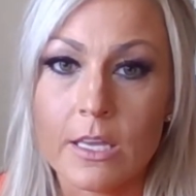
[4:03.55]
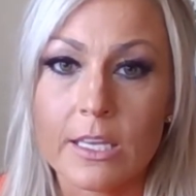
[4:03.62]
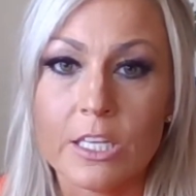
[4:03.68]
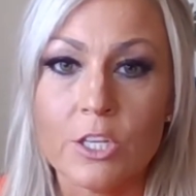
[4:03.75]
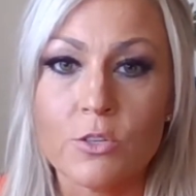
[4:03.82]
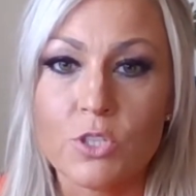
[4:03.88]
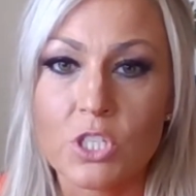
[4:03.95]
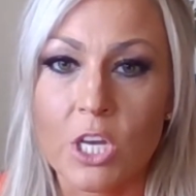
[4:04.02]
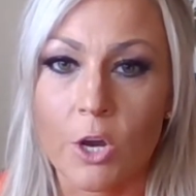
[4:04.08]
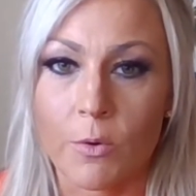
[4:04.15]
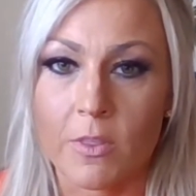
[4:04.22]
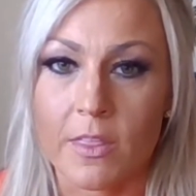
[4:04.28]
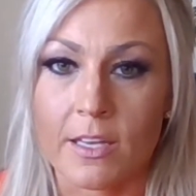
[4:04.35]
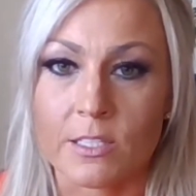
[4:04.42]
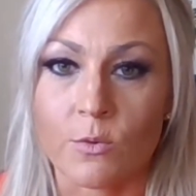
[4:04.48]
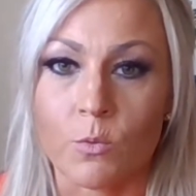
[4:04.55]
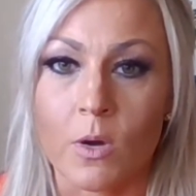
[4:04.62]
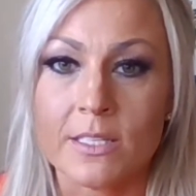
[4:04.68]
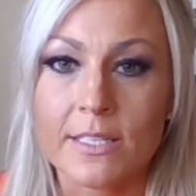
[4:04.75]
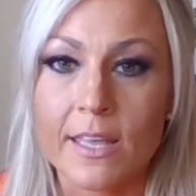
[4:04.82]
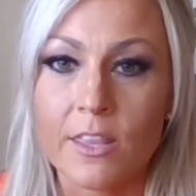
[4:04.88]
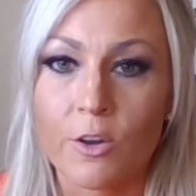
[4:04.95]
Can you share with us
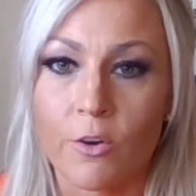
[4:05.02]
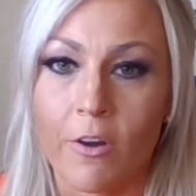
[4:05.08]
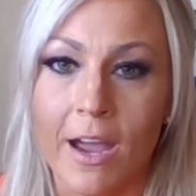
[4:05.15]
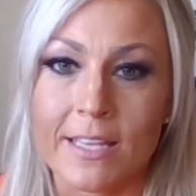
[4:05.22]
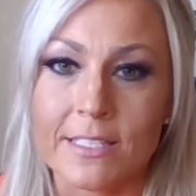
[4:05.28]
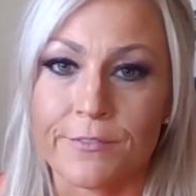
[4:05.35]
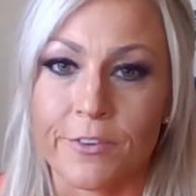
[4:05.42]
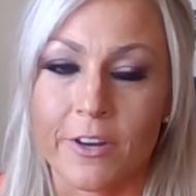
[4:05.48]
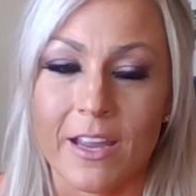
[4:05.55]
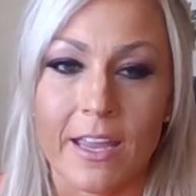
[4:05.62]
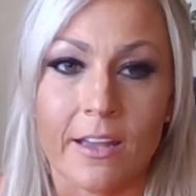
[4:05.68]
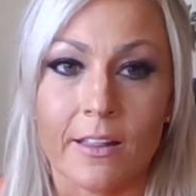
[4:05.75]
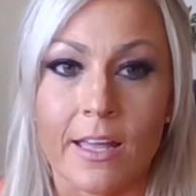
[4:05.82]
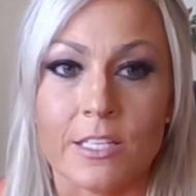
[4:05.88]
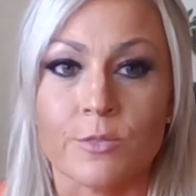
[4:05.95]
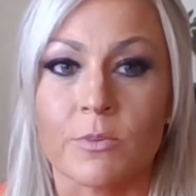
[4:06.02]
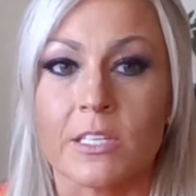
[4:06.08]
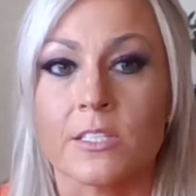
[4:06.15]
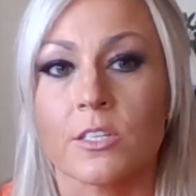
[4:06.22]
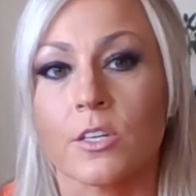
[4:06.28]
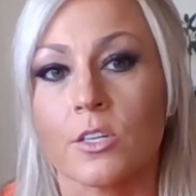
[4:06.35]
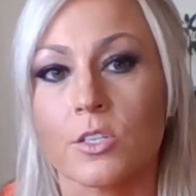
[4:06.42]
what's on the horizon for ALS
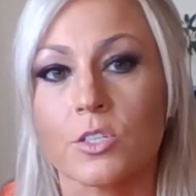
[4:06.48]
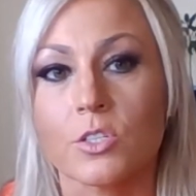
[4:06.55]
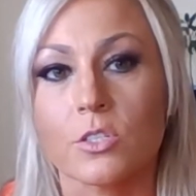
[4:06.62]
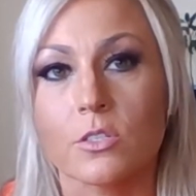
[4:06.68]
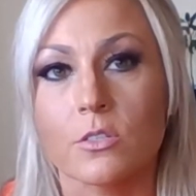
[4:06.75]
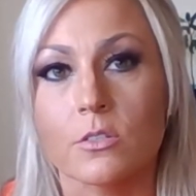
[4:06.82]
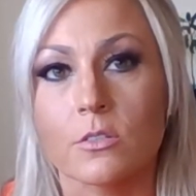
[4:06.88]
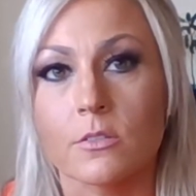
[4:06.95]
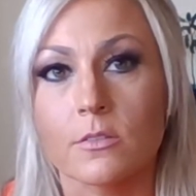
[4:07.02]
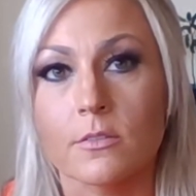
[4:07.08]
research?